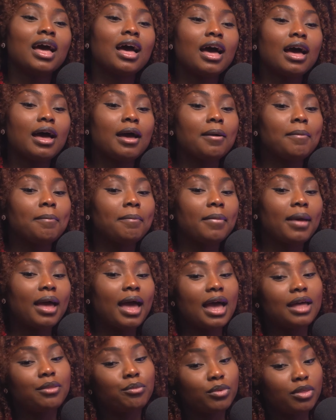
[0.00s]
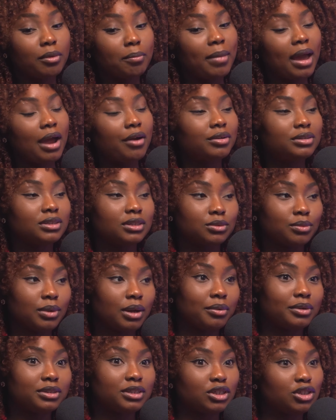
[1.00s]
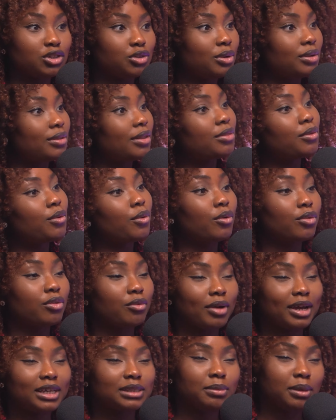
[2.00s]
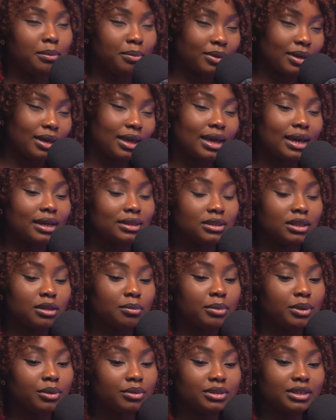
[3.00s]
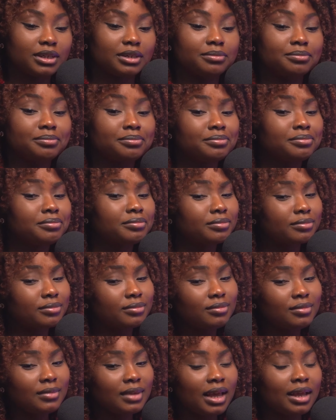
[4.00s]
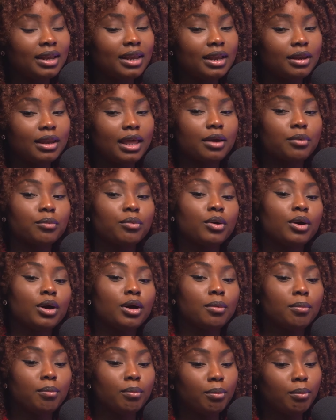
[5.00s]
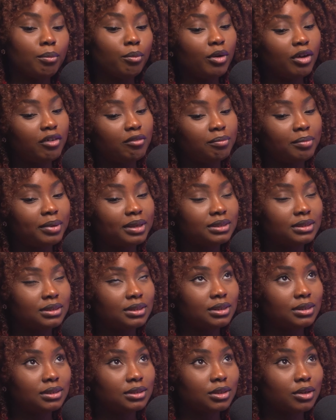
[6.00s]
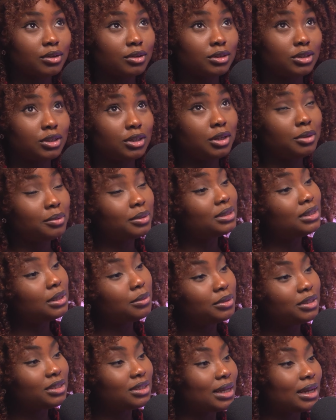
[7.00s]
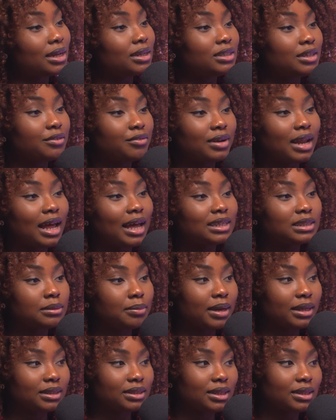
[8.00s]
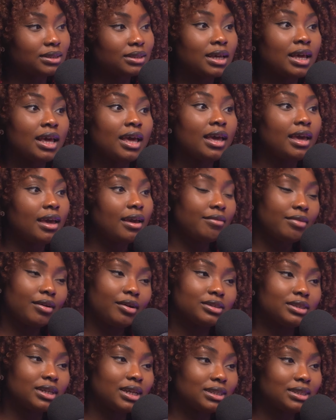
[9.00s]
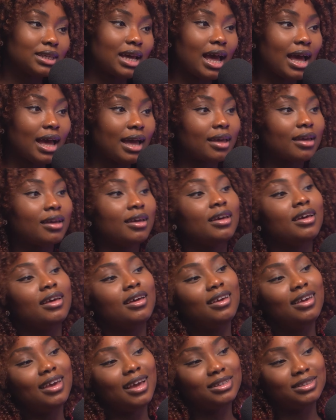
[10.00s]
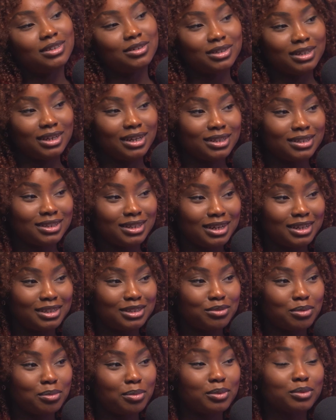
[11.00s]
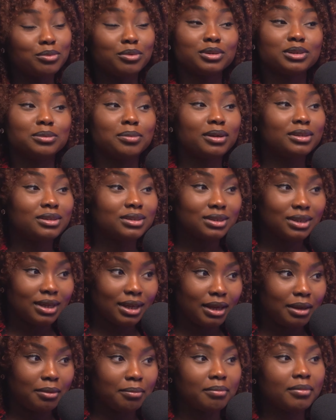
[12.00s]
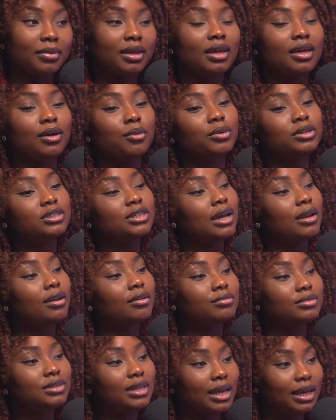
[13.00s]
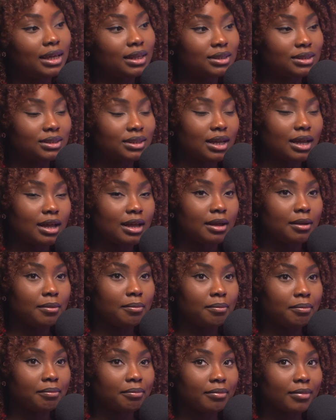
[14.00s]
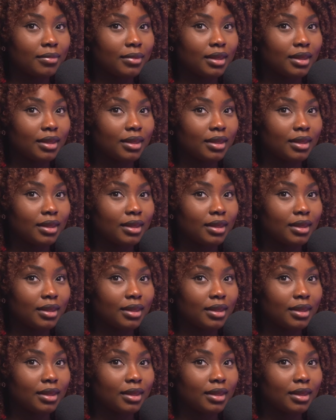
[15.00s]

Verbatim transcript: Um, and with the barriers as well, it's ensuring that the authorized people can get into the building. And then, like, with business continuity, which is like a different aspect, is if there's an attack, yes, there's an incident response team, which kind of takes um,